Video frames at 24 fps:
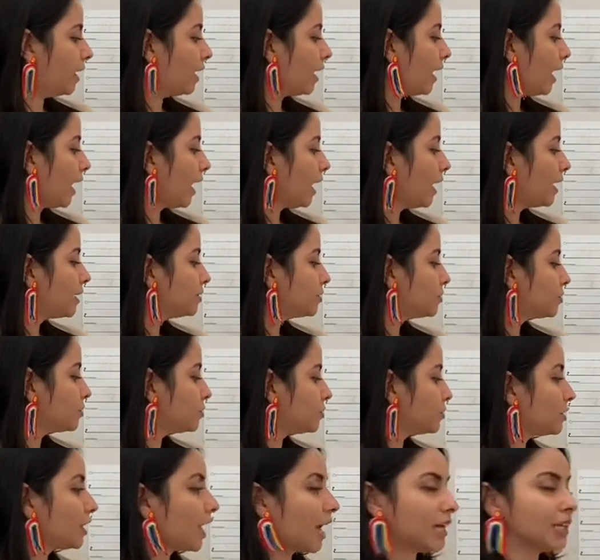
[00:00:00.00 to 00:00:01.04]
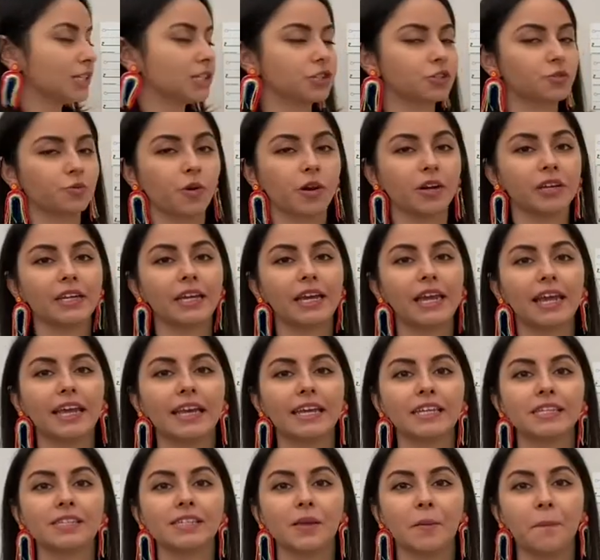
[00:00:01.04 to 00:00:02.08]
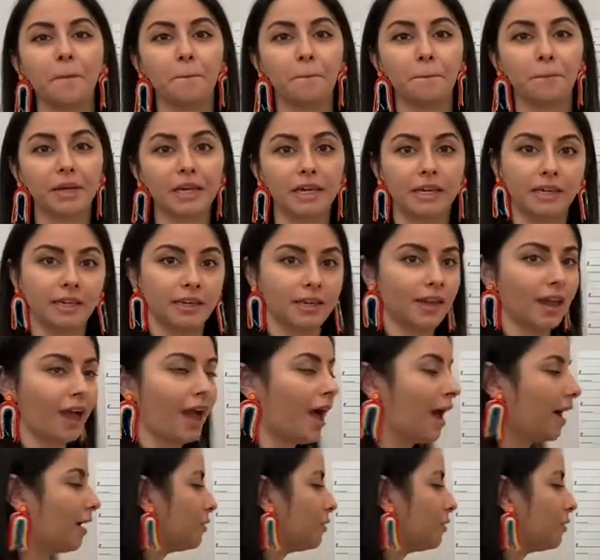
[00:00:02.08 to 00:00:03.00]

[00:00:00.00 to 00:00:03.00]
And your last one is B. How